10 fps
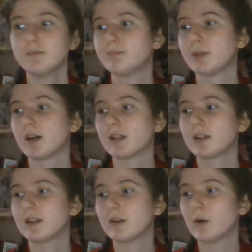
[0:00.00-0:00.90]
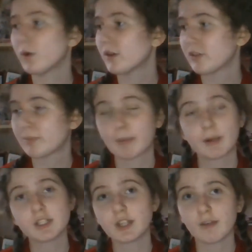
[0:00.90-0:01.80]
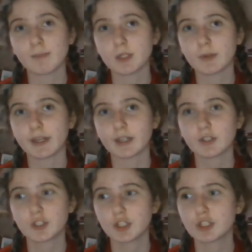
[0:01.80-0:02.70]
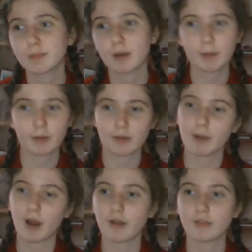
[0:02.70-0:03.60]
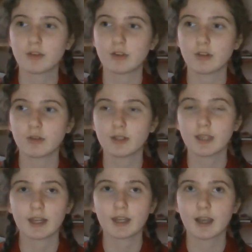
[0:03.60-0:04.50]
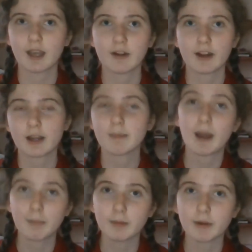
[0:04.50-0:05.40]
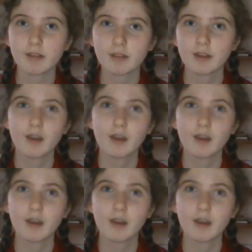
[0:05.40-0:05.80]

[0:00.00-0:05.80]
but all of this preparation that I've been doing should put me on the path to getting a grade I'm happy with.